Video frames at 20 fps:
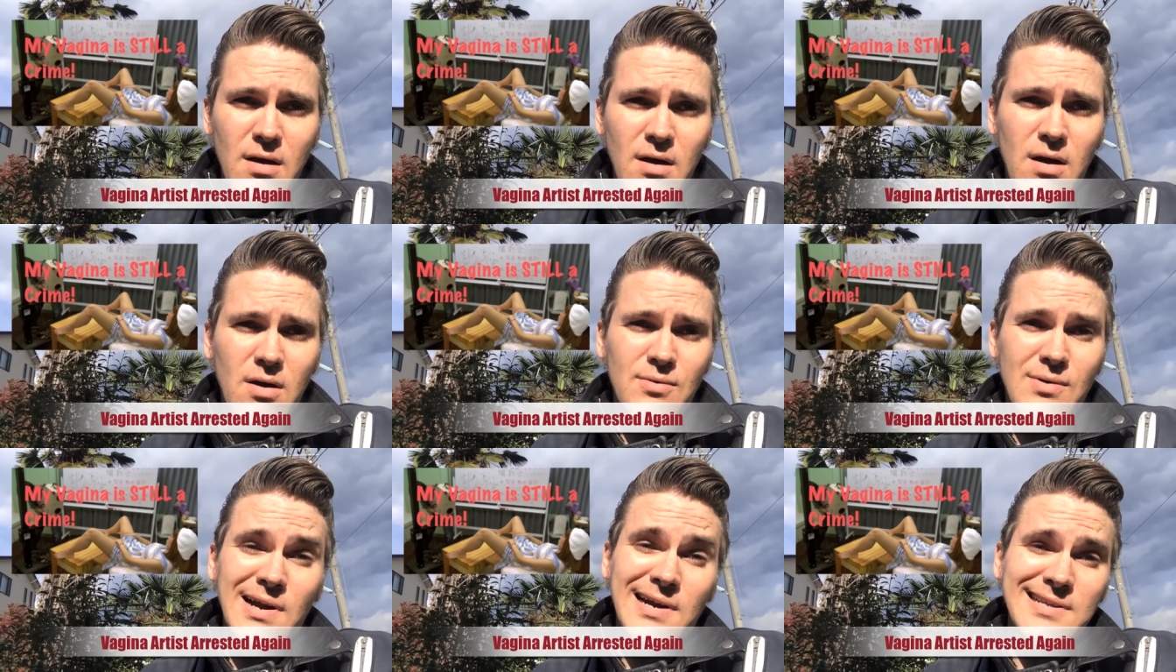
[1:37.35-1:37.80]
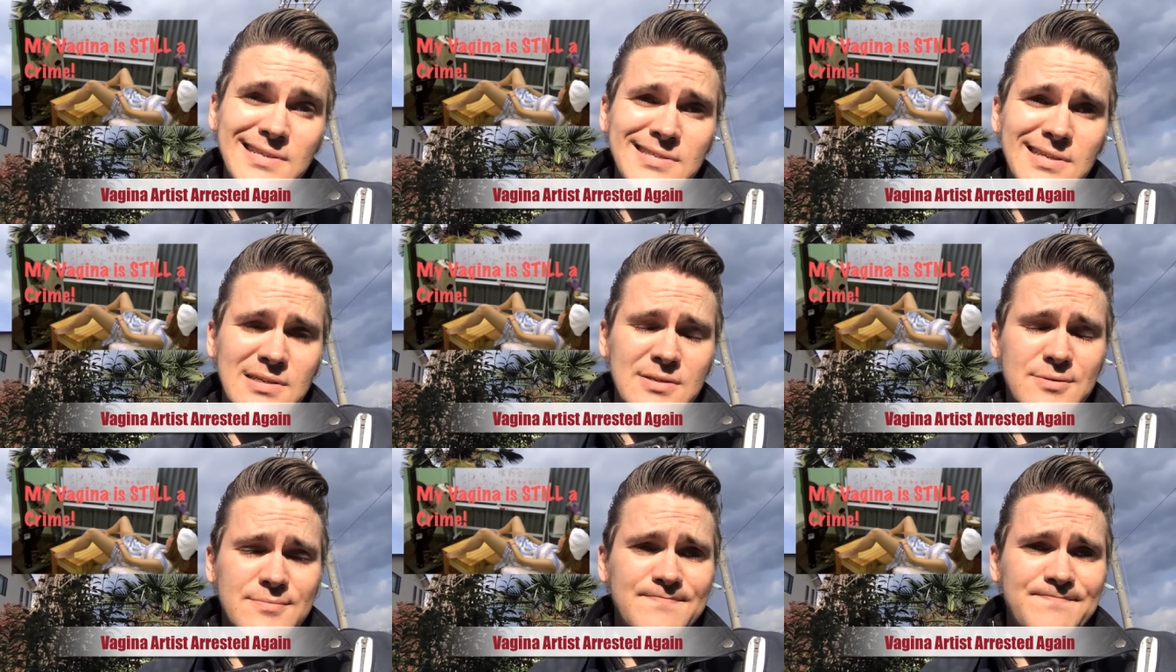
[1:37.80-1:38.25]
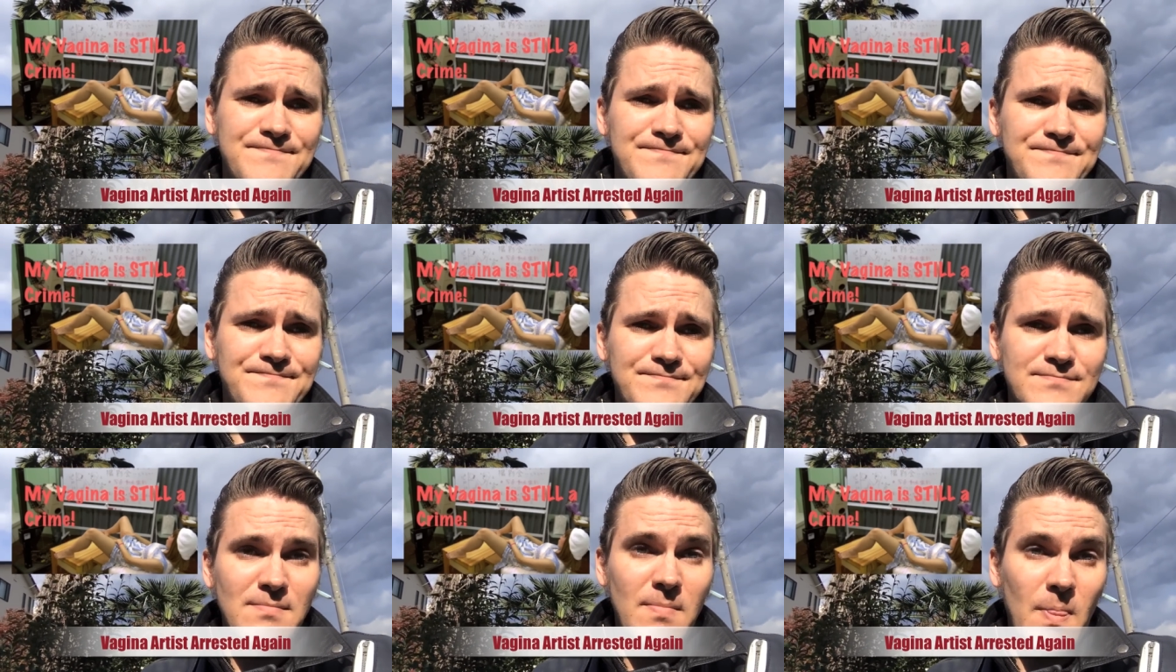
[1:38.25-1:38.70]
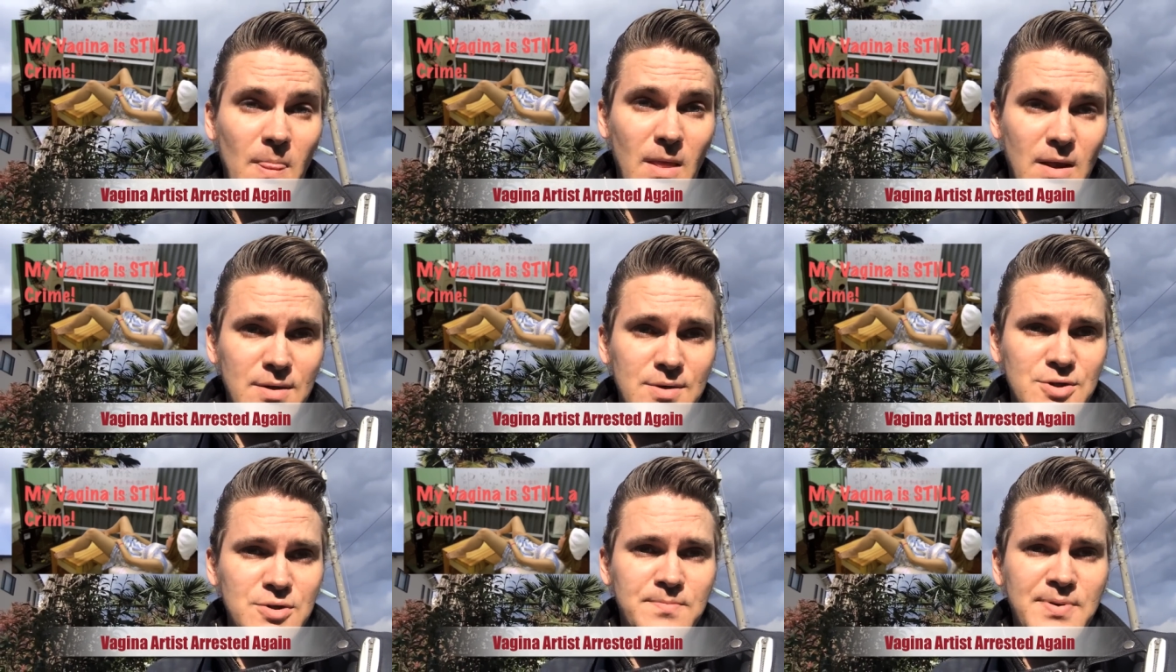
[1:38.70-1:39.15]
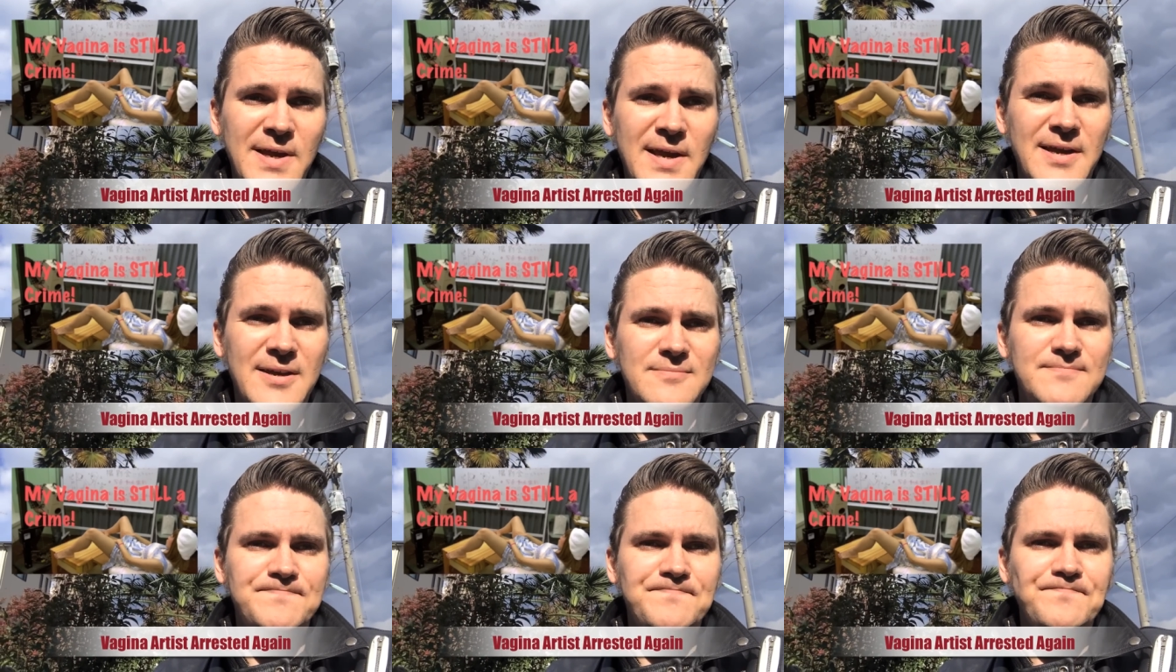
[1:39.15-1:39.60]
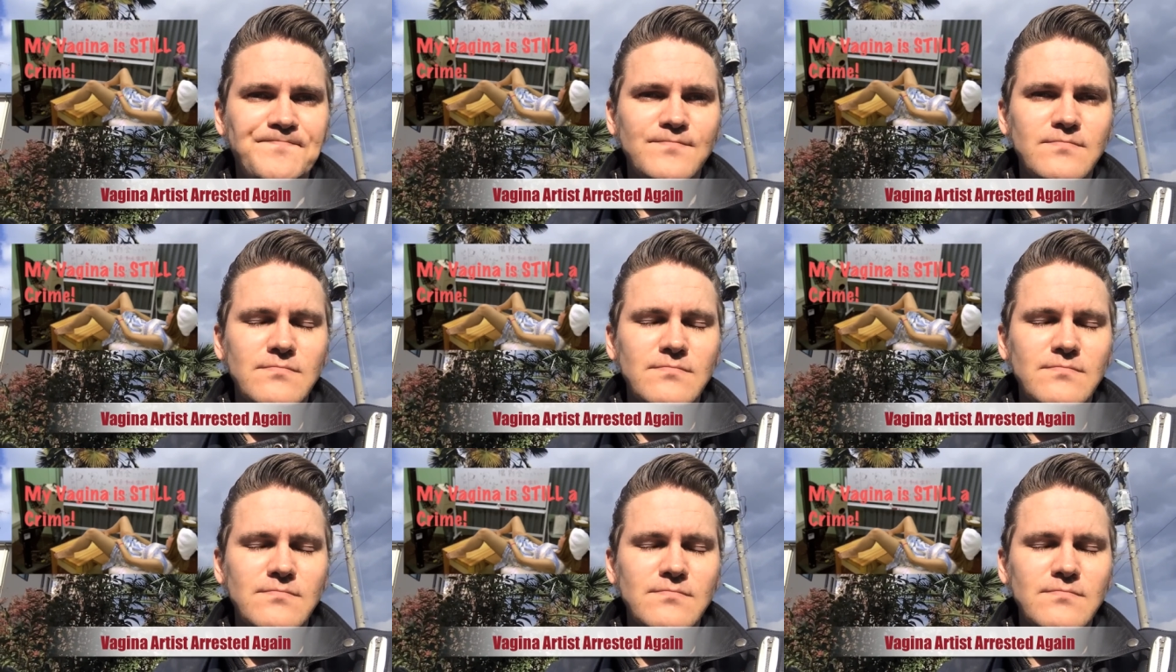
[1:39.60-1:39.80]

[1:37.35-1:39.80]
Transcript: eroticism in Japan